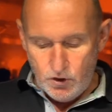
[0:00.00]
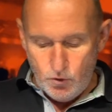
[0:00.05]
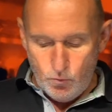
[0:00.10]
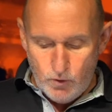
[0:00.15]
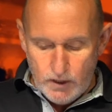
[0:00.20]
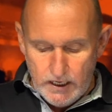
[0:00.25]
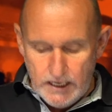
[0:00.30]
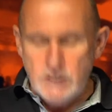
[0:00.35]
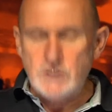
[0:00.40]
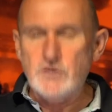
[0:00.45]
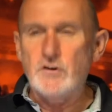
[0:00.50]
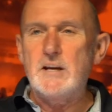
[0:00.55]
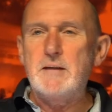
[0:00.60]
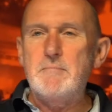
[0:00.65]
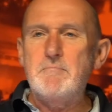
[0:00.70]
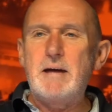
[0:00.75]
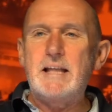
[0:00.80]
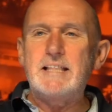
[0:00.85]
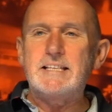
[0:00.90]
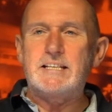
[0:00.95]
We're literally
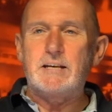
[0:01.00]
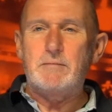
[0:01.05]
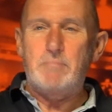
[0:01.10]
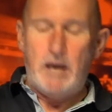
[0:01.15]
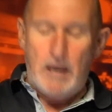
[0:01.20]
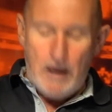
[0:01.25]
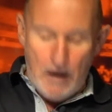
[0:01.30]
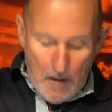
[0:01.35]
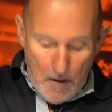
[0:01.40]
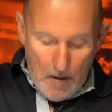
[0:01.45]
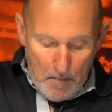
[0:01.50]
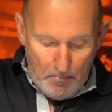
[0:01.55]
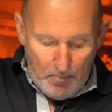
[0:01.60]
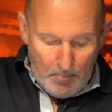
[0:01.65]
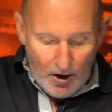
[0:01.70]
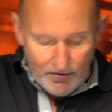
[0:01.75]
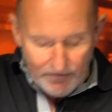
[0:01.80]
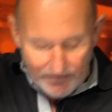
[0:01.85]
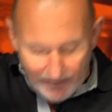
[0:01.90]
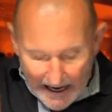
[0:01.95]
meant to be
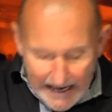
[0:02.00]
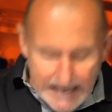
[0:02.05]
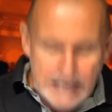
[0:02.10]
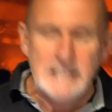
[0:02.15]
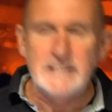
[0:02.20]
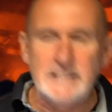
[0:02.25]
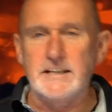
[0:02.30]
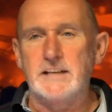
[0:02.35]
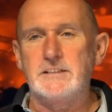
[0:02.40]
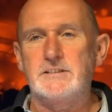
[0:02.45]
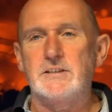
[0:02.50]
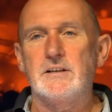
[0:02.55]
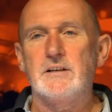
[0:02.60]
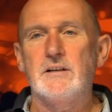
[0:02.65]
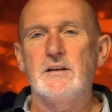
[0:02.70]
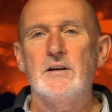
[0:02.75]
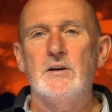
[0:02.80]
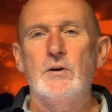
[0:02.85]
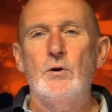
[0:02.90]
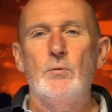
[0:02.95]
pervaded
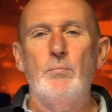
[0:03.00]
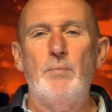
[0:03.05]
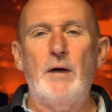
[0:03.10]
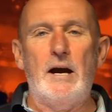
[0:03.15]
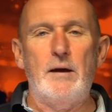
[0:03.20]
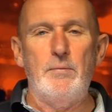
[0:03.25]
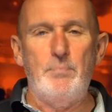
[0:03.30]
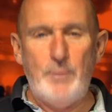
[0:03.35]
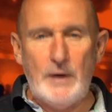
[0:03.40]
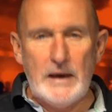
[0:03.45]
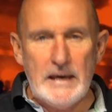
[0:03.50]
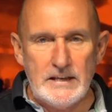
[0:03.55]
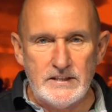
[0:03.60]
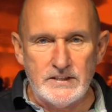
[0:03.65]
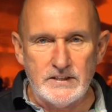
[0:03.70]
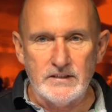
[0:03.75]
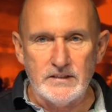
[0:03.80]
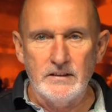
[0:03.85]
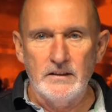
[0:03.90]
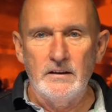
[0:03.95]
by
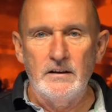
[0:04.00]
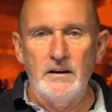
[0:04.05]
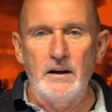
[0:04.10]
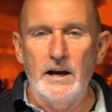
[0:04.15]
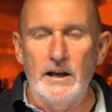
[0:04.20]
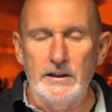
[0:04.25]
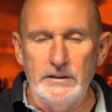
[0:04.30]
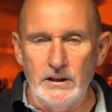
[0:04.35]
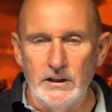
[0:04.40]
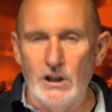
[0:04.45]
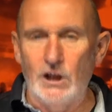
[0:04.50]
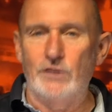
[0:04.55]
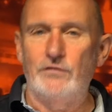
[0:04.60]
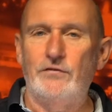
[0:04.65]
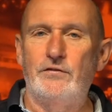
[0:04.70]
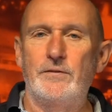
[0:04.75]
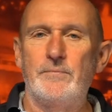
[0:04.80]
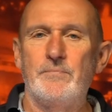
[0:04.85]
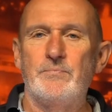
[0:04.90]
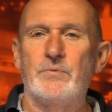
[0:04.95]
peace and
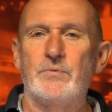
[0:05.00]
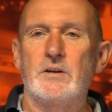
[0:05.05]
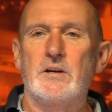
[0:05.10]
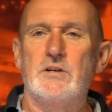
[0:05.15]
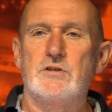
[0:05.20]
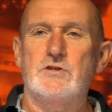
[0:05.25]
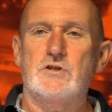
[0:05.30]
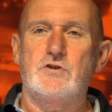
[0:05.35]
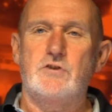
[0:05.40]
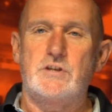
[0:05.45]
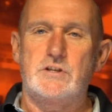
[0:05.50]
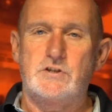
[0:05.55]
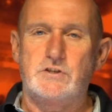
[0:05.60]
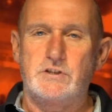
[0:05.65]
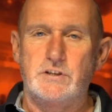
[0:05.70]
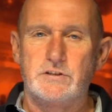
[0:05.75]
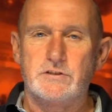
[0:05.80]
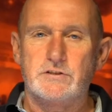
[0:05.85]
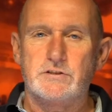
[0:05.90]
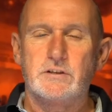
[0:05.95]
love as
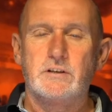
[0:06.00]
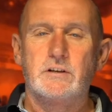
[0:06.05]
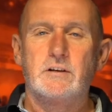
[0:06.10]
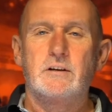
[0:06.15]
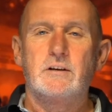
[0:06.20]
Christians.